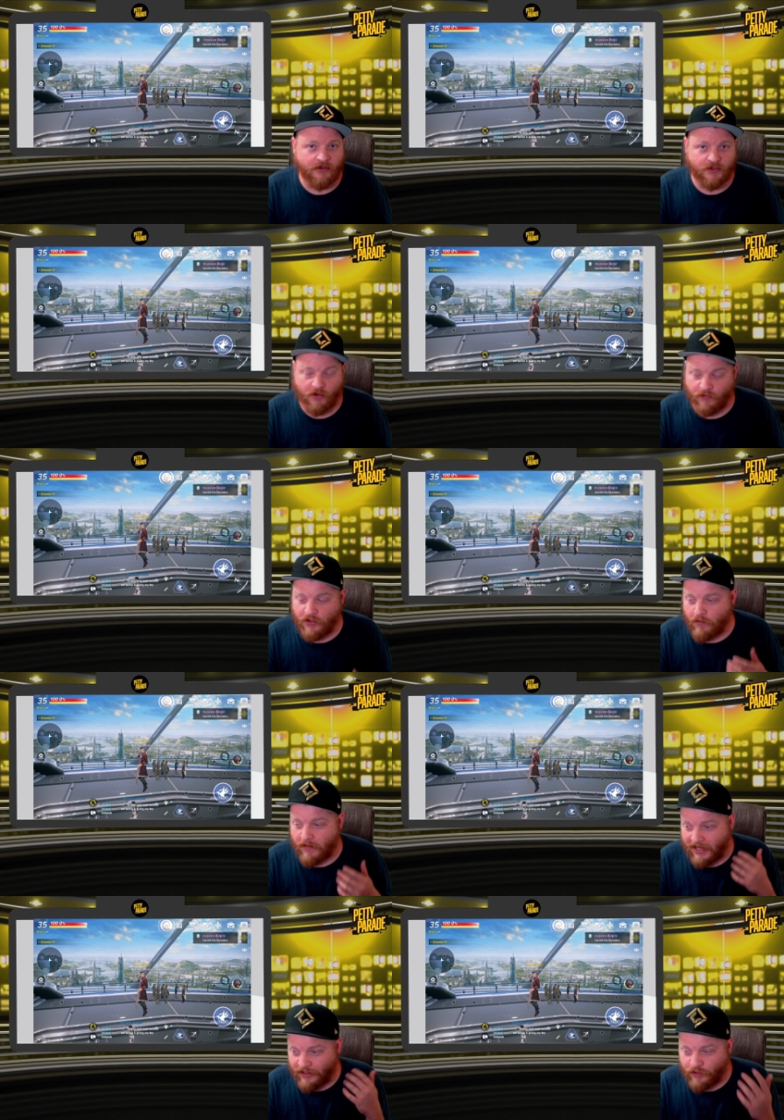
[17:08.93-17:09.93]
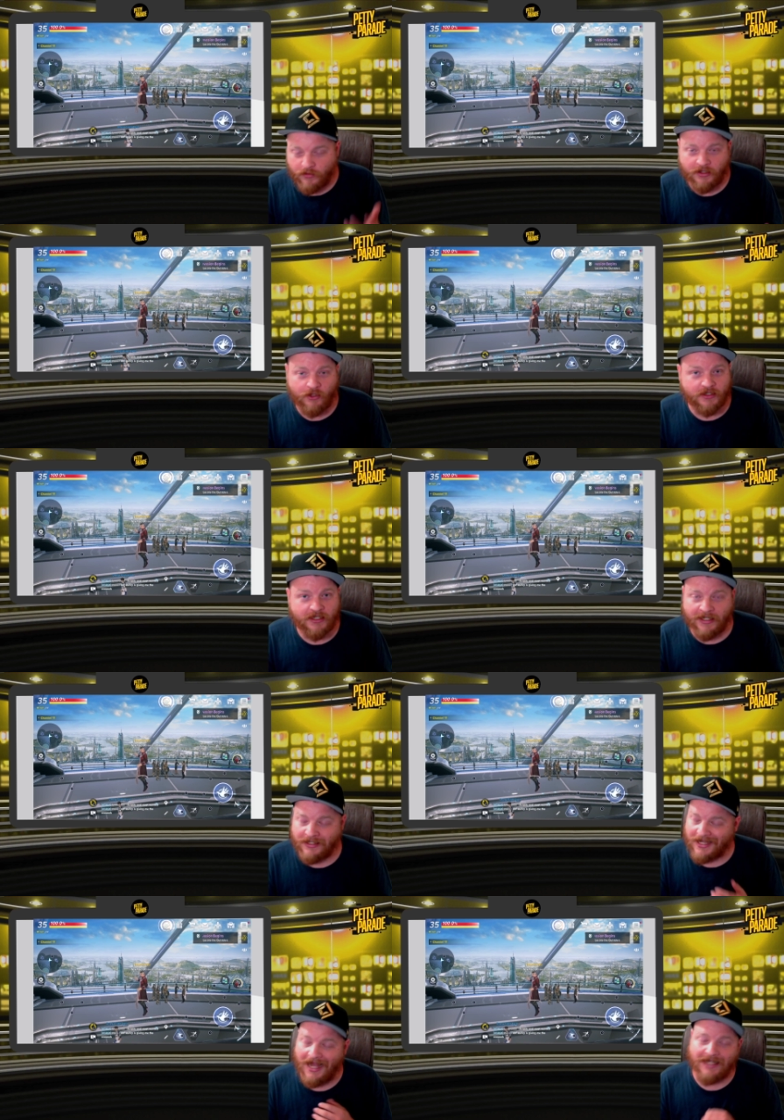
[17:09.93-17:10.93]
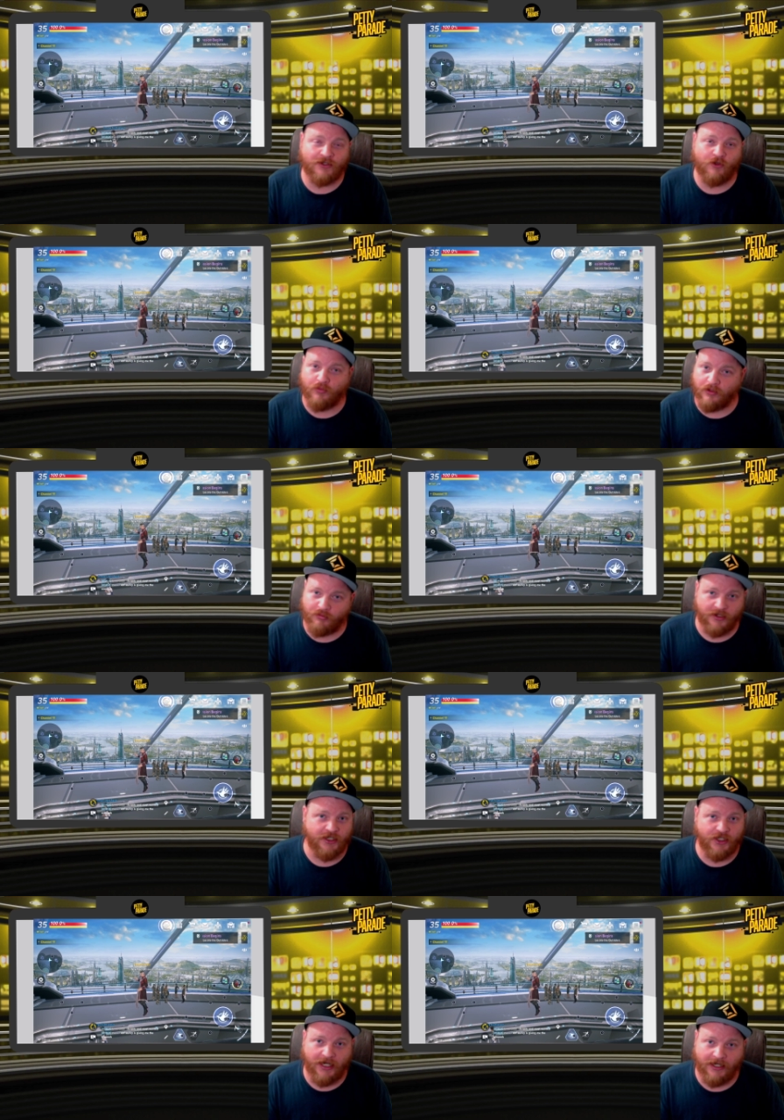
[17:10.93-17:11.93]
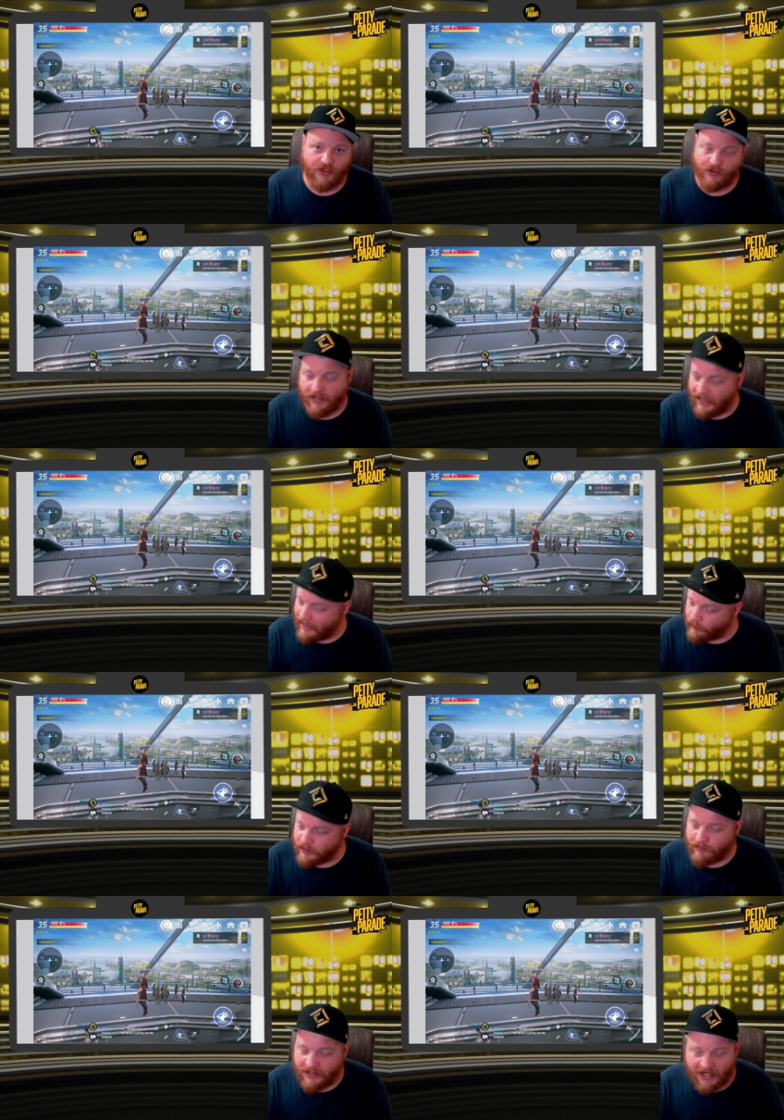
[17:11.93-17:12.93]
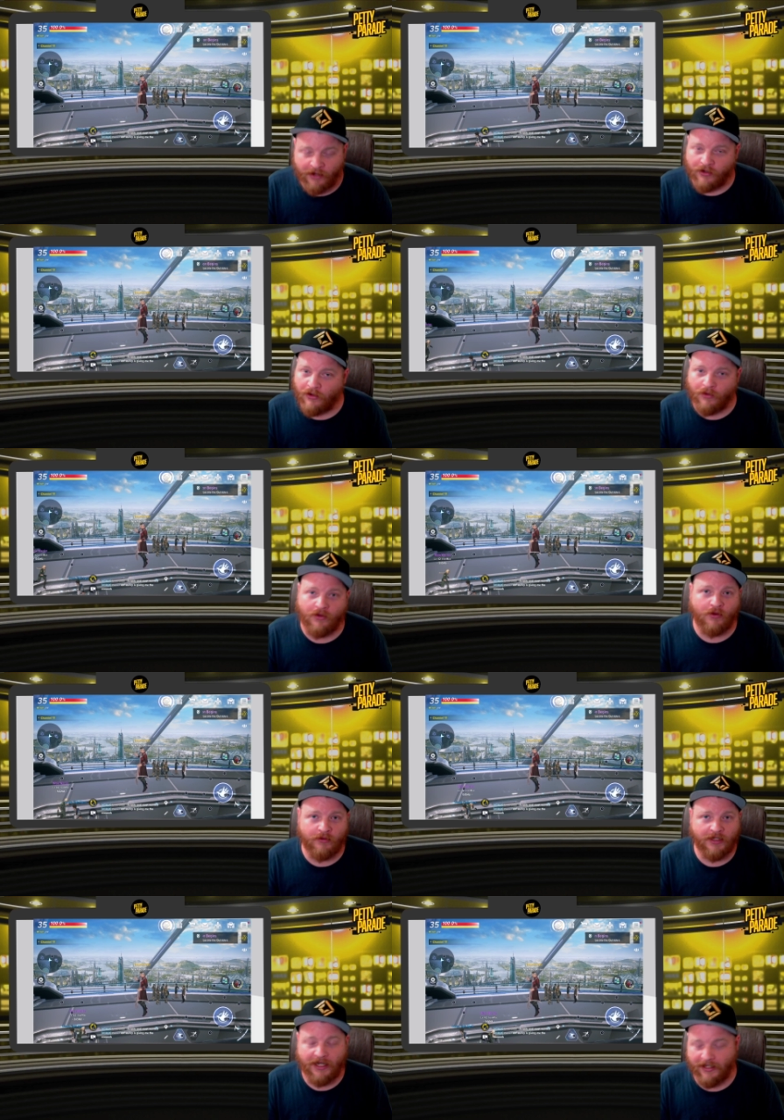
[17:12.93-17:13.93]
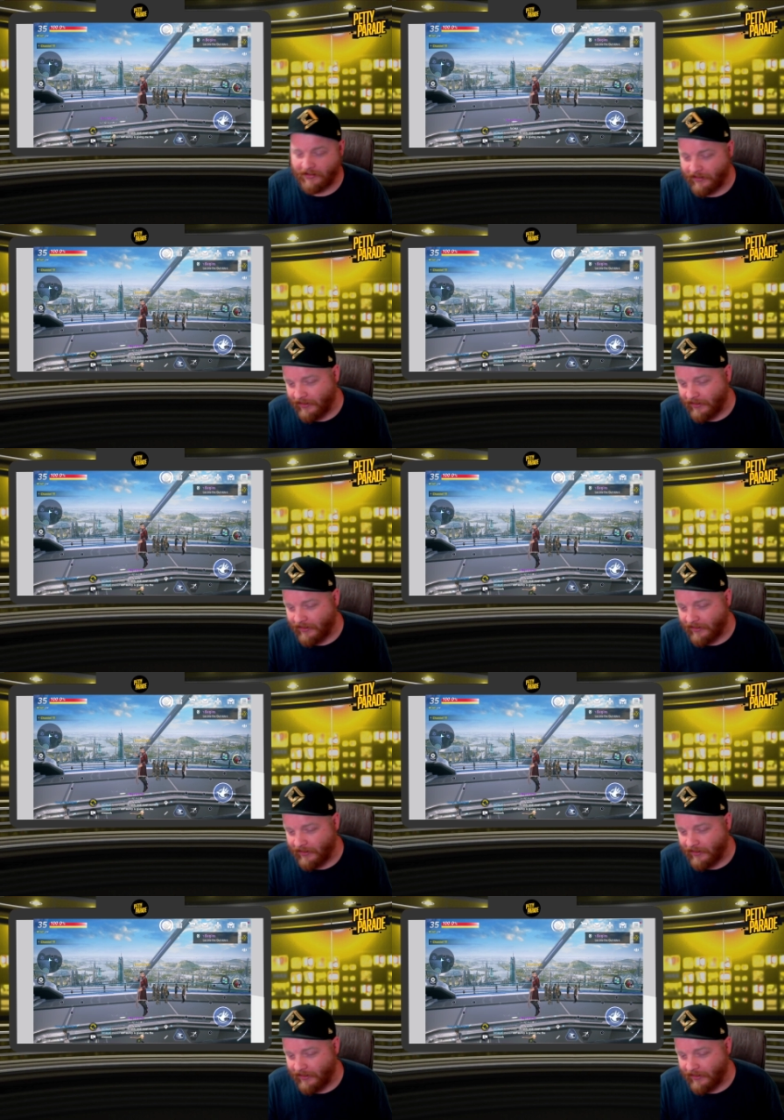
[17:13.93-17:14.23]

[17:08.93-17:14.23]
So if you don't mind doing those things, I super appreciate you. That helps me out a whole lot.